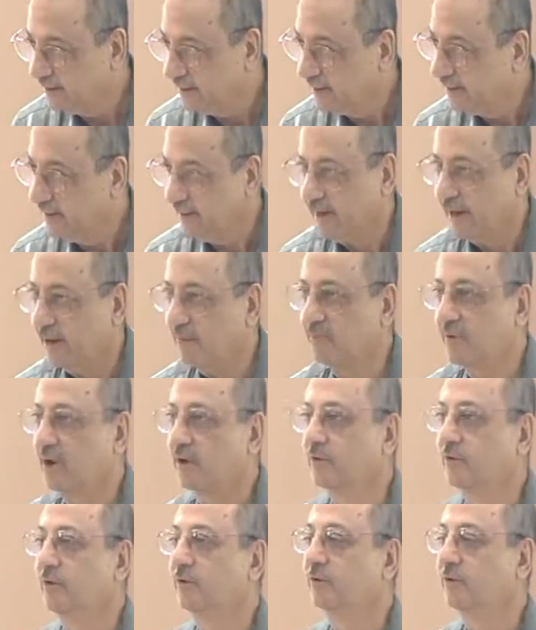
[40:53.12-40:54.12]
And I'm not
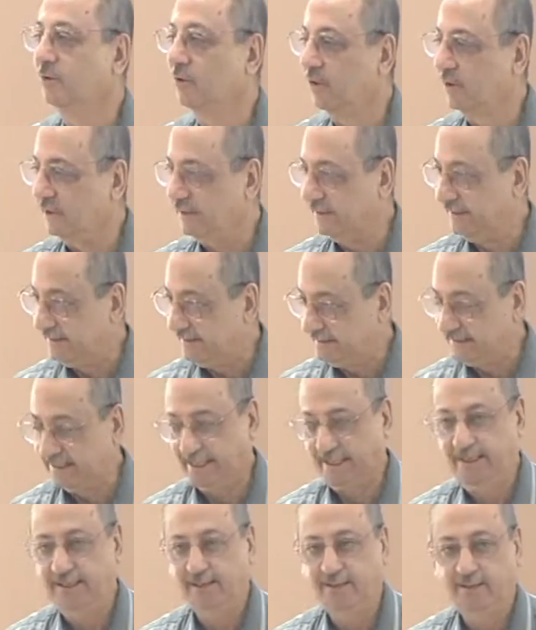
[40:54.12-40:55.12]
going to go in
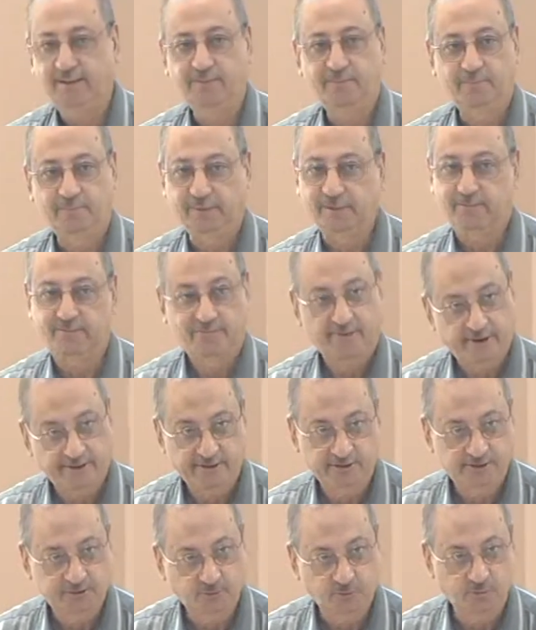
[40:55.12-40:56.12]
detail, but very
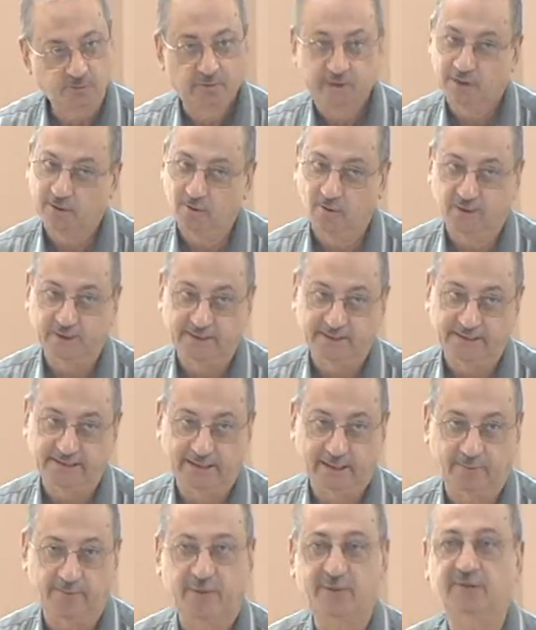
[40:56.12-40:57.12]
soon we'll go in detail,
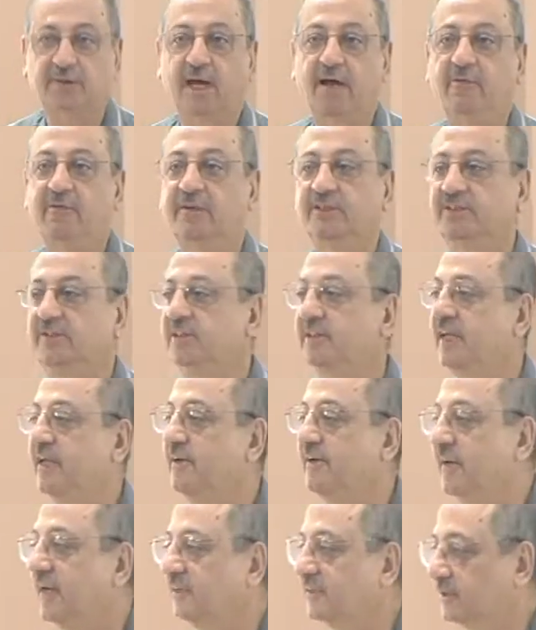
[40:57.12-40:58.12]
because ours is an
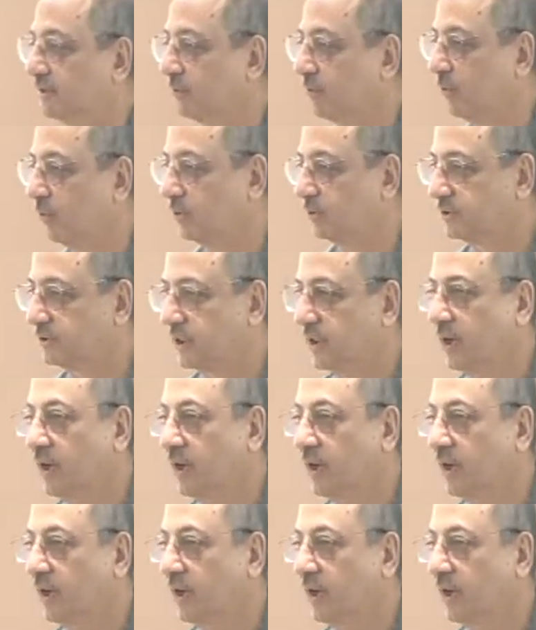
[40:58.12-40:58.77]
intensive course.